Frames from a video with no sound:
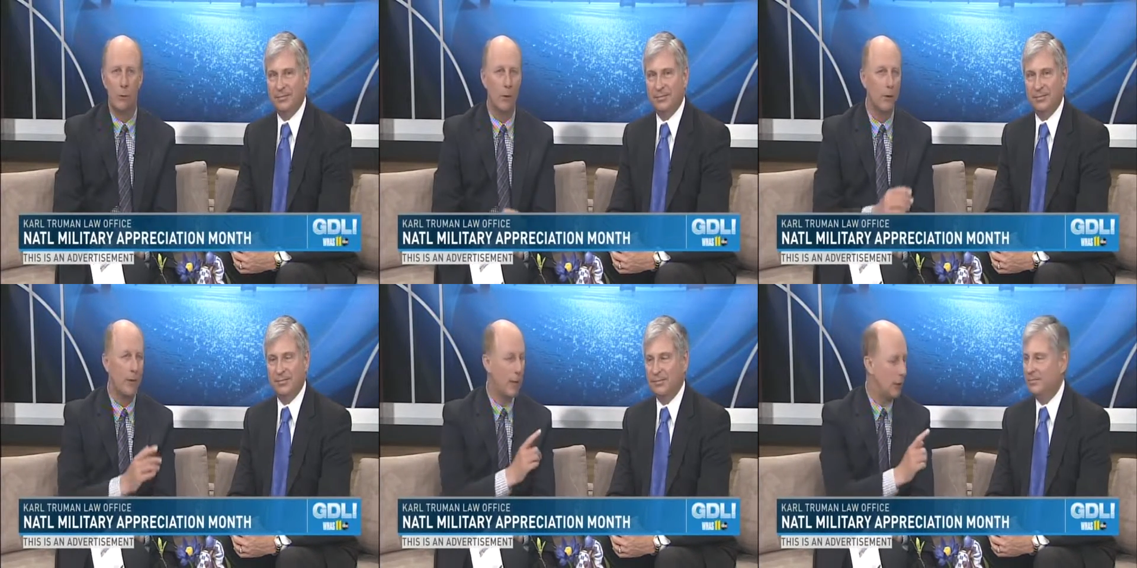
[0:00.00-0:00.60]
Speaker 1: We want
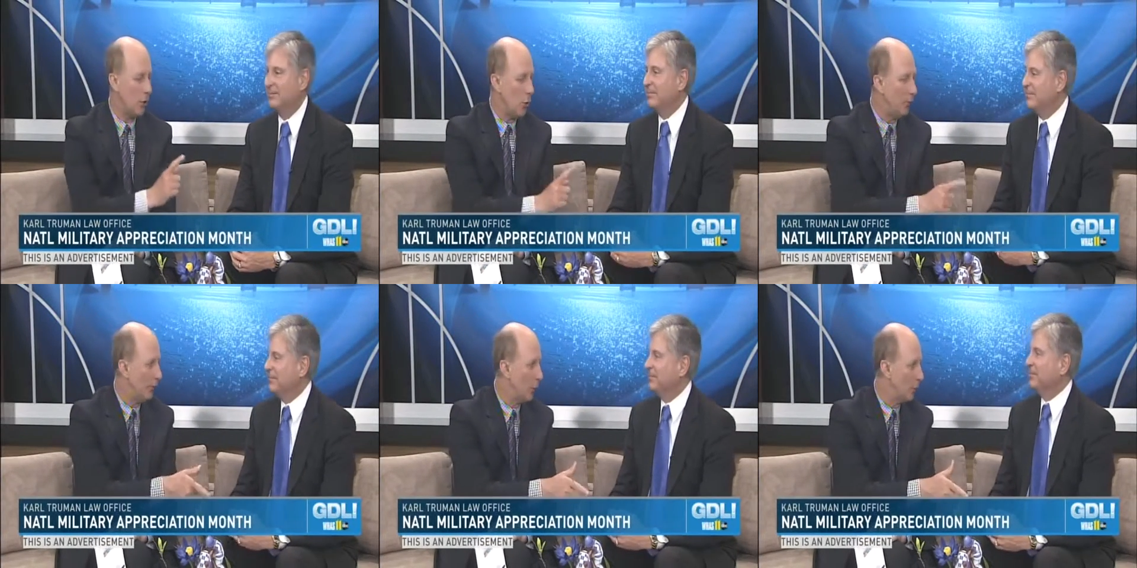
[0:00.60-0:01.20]
to thank
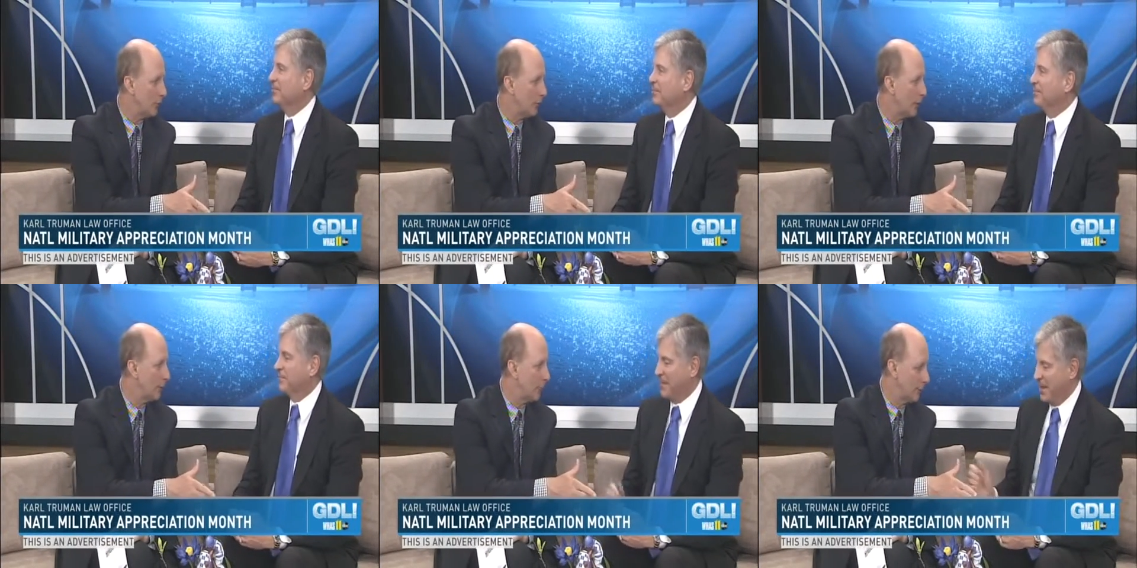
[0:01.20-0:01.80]
you for your
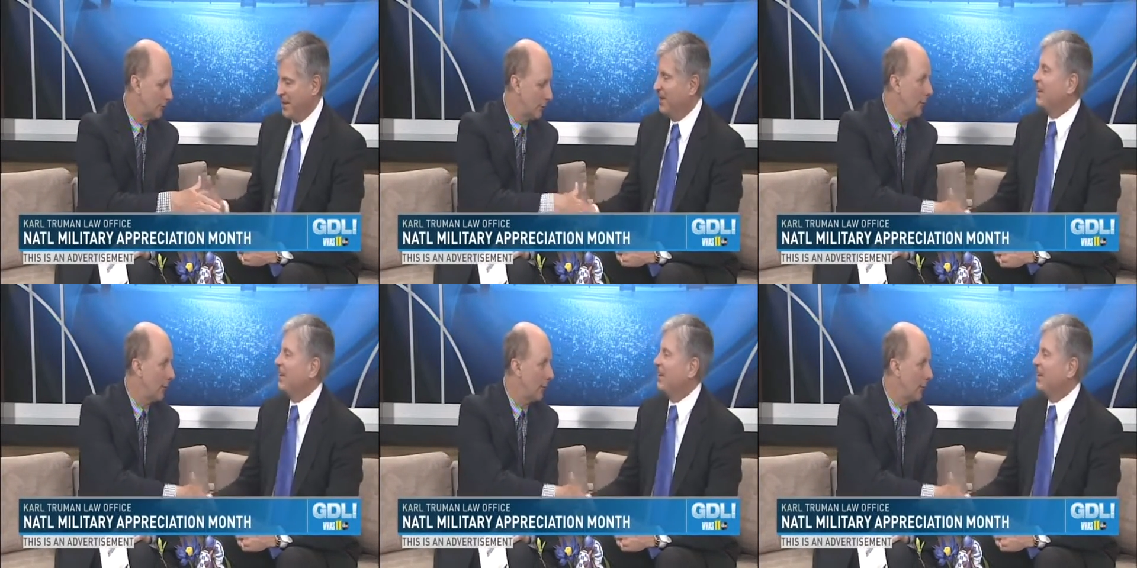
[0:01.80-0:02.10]
service.